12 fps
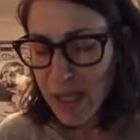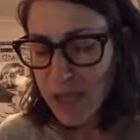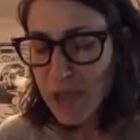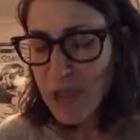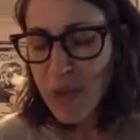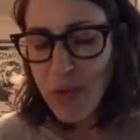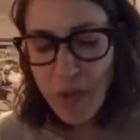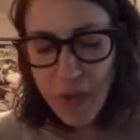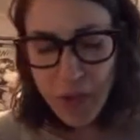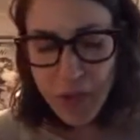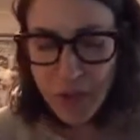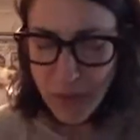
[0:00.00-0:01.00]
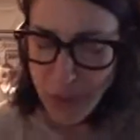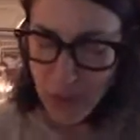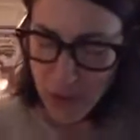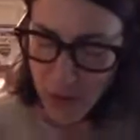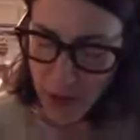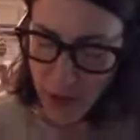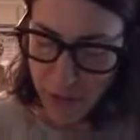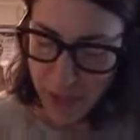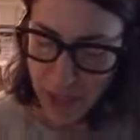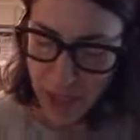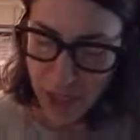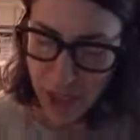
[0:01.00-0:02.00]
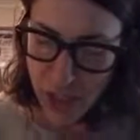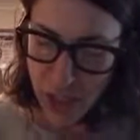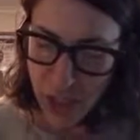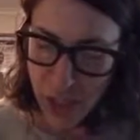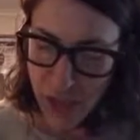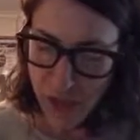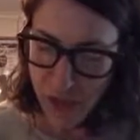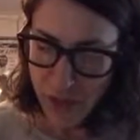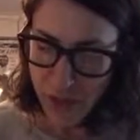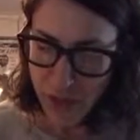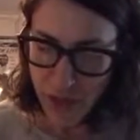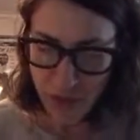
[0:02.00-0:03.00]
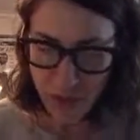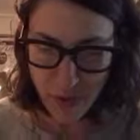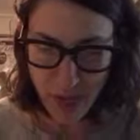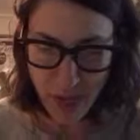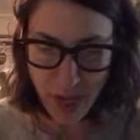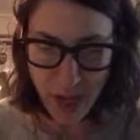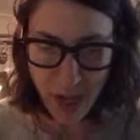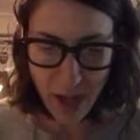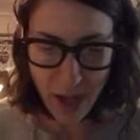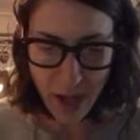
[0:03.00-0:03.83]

So uses and gratification theory